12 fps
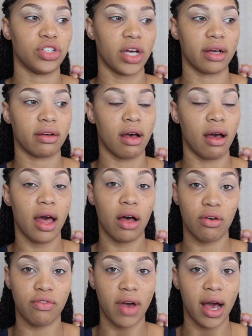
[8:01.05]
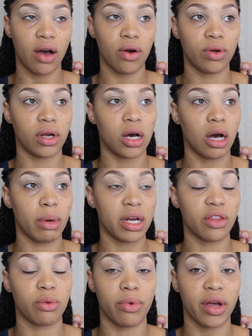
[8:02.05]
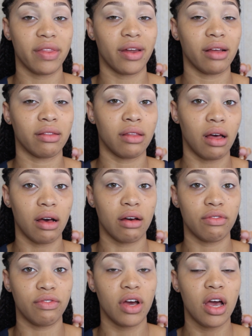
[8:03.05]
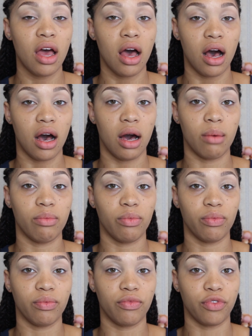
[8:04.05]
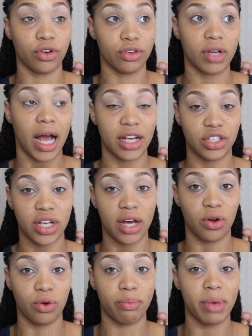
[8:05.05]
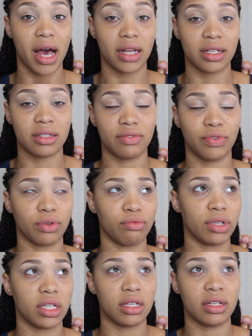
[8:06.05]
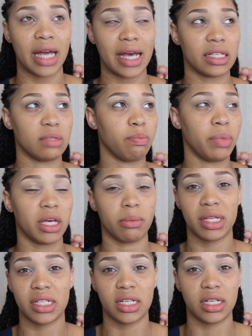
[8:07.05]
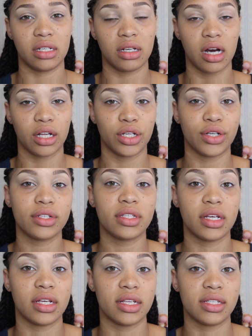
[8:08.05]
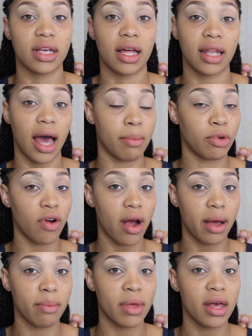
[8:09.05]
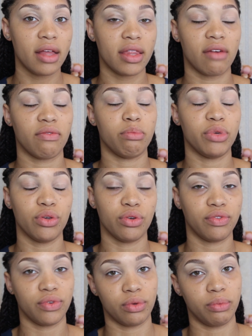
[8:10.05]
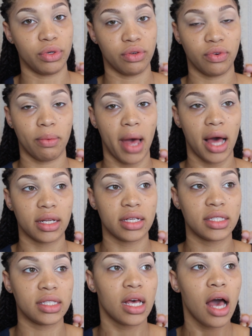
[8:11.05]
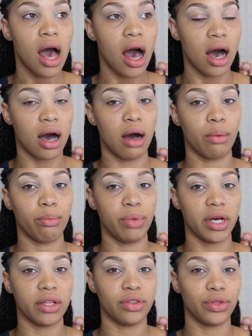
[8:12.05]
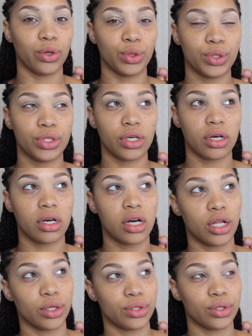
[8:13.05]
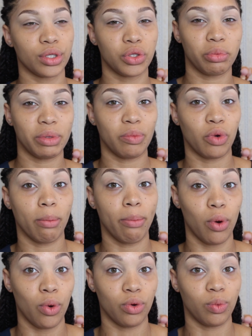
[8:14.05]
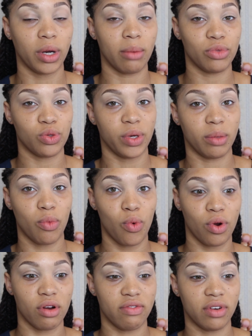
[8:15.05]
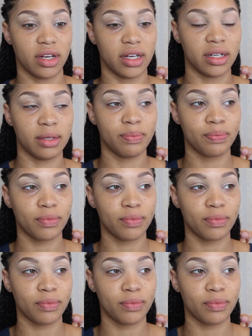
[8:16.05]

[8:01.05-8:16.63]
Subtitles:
check e.l.f. out. Another brand that I love for eyeshadow palettes for really nice pigmented colors is Lime Crime. They have beautiful, beautiful palettes. But those colors are a little bit more bold when I'm doing more of a